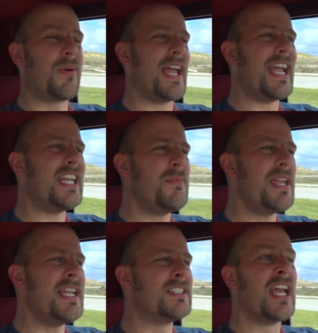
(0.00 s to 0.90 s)
by any
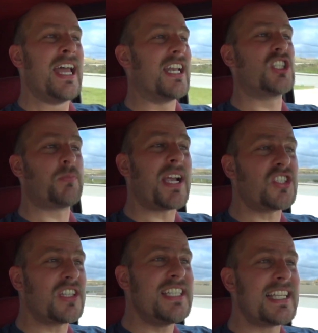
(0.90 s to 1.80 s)
means, and
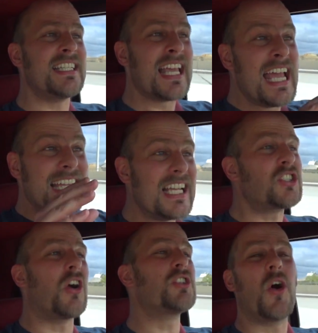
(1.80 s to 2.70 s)
especially since
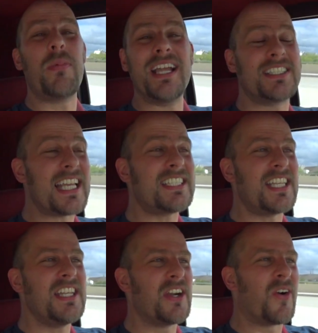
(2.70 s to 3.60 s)
this car is owned by a
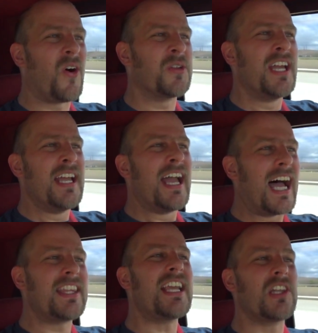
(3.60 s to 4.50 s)
16-year-old.
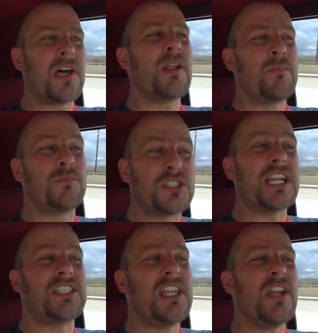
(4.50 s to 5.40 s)
I think a lot of
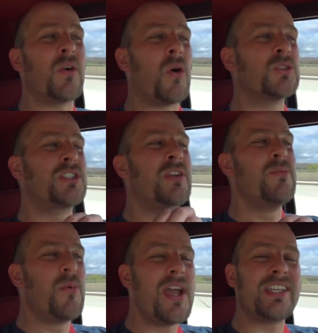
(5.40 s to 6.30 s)
16-year-olds
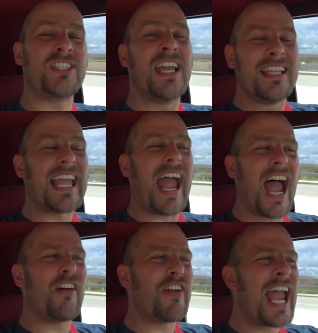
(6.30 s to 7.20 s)
can wish to
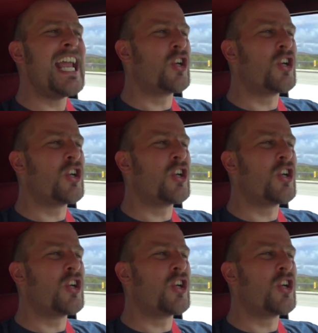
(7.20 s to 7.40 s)
have a